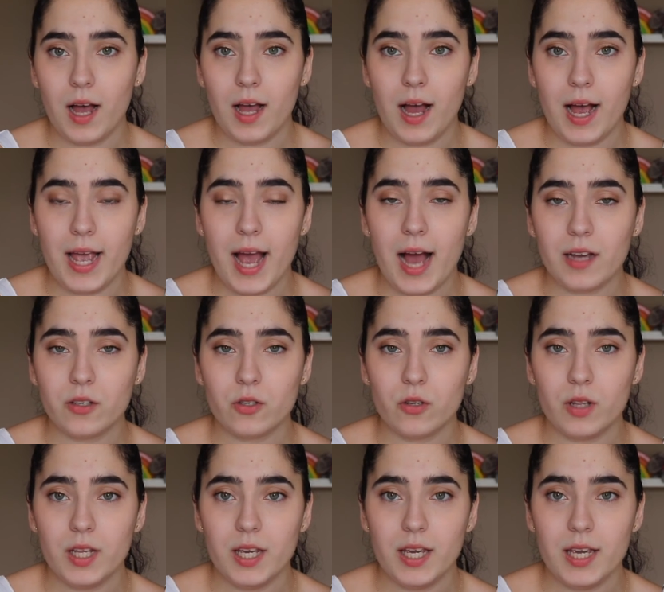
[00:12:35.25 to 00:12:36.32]
I
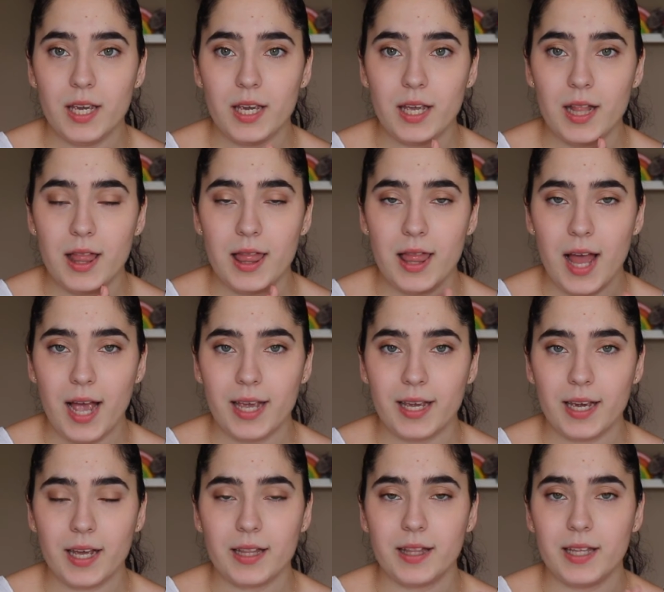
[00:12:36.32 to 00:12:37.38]
actually
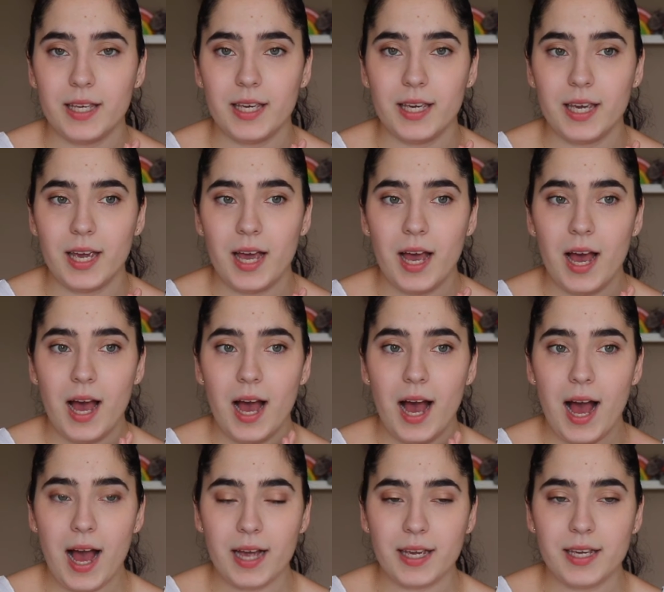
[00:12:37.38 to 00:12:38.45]
like the
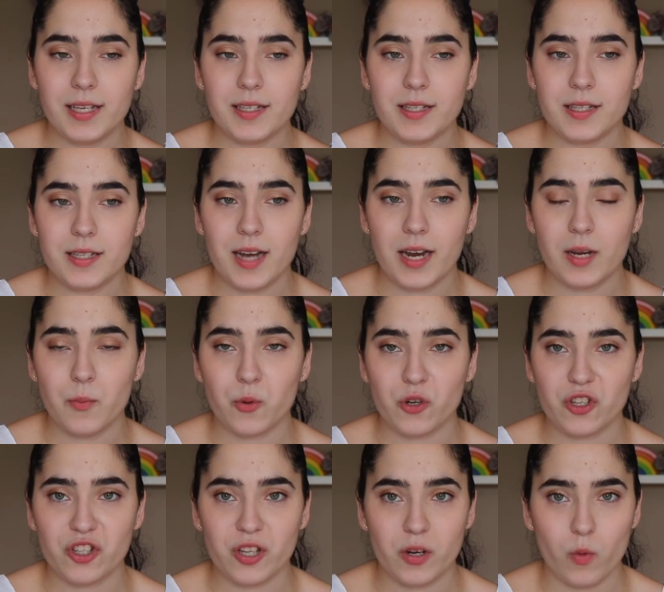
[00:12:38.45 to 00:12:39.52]
Huggies
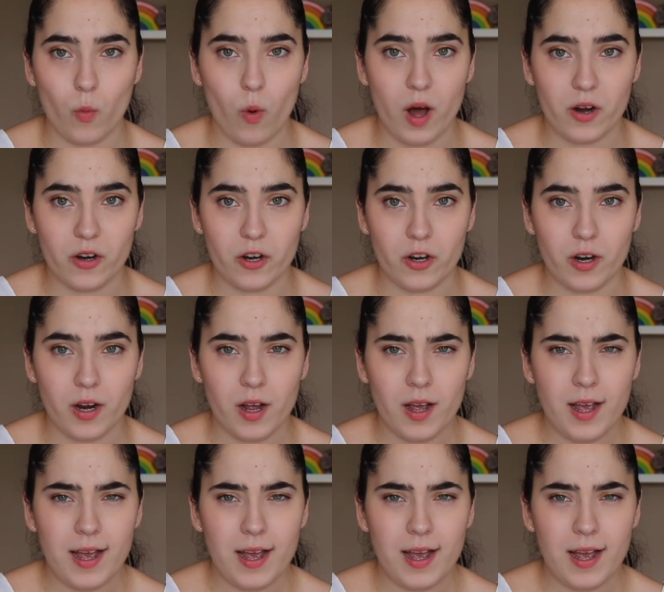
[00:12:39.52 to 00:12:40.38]
90% water.